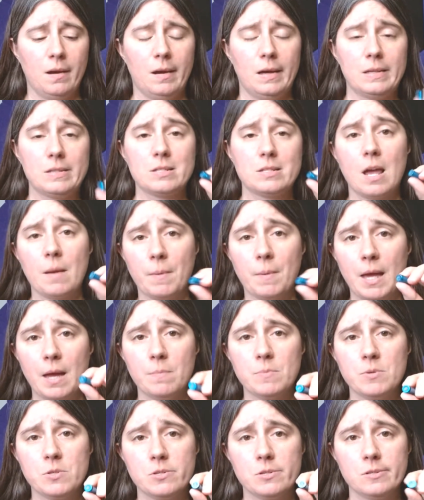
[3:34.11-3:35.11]
Snap
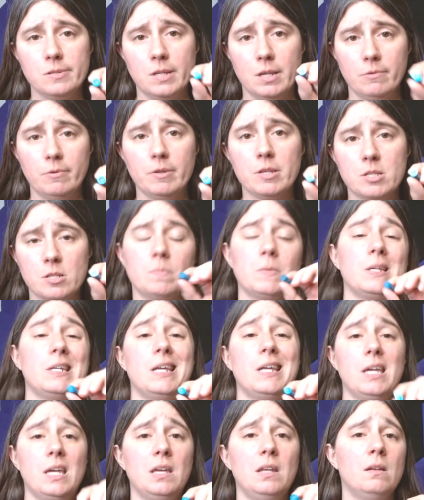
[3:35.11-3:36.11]
caps give it something
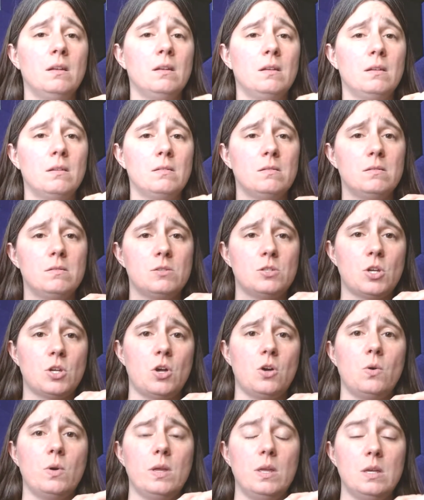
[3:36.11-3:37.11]
to hit.
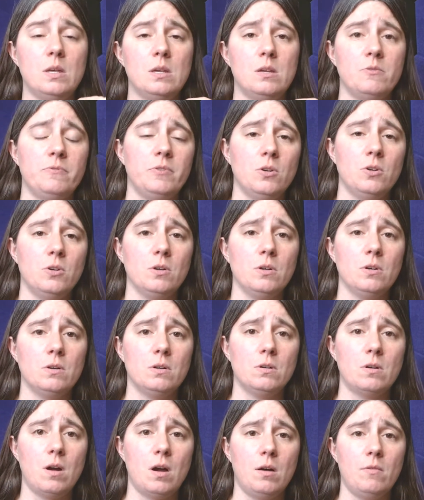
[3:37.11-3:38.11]
So if
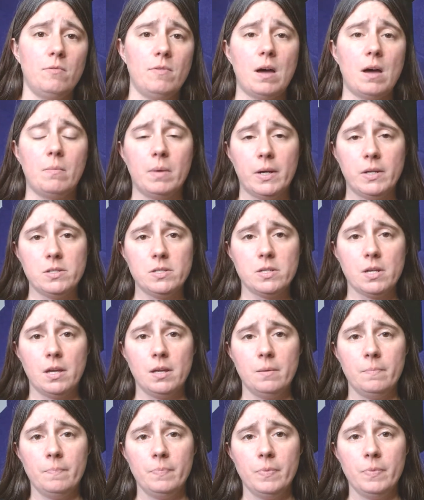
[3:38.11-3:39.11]
you're of that mindset,
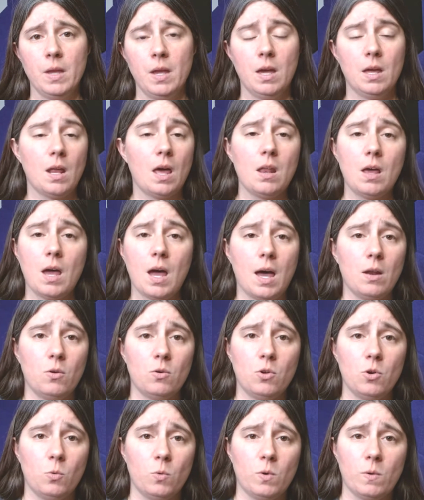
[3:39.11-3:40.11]
and I don't
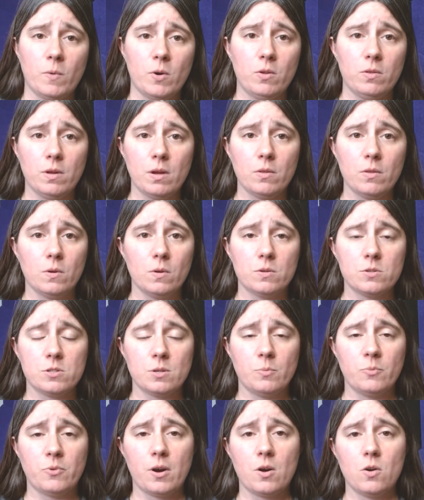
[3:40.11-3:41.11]
know one way or the other on
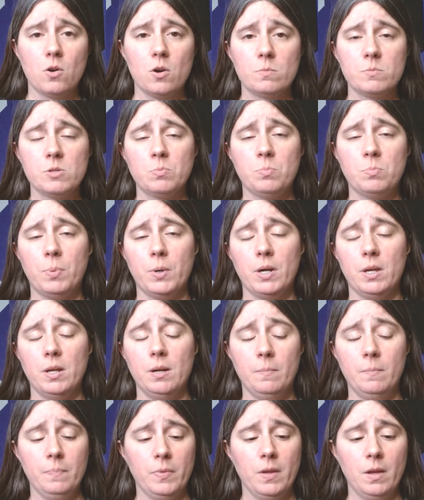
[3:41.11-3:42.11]
some firearms, but
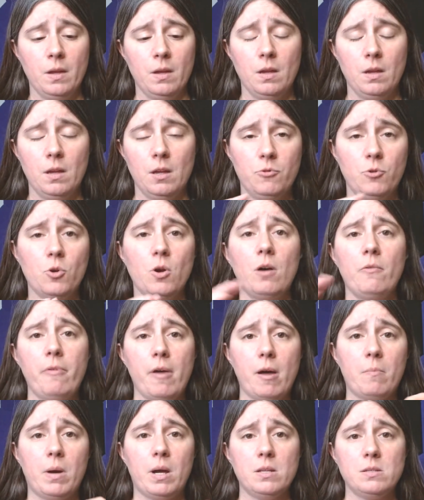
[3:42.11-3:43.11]
if you're of
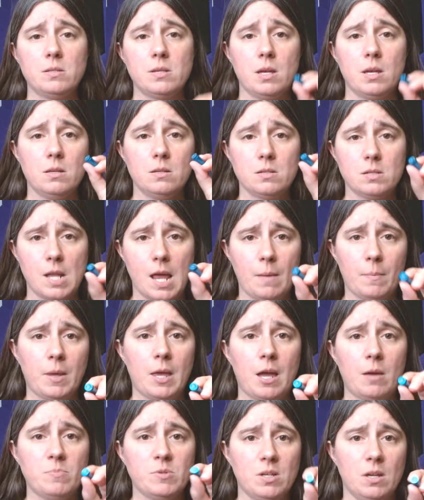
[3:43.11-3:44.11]
that mindset, snap
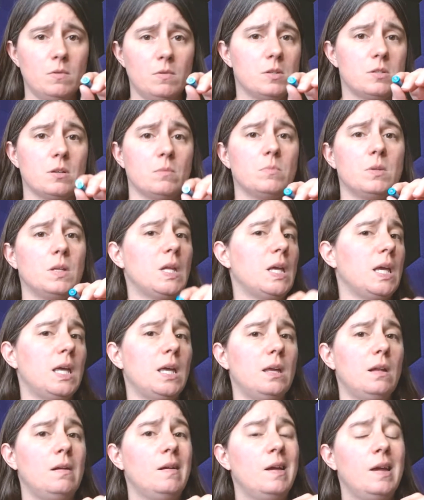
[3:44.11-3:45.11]
caps give it something to
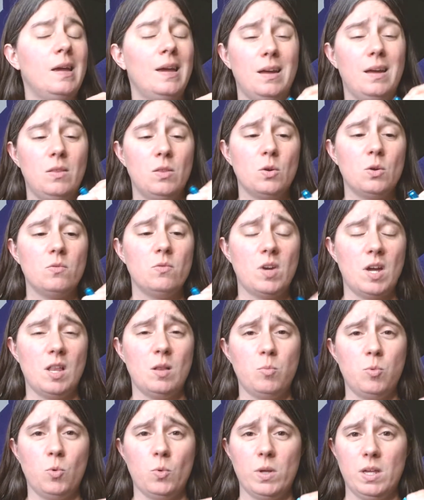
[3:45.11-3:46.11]
hit, and they're
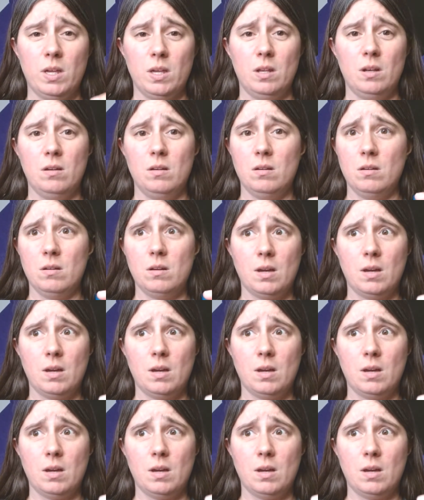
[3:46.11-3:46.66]
available in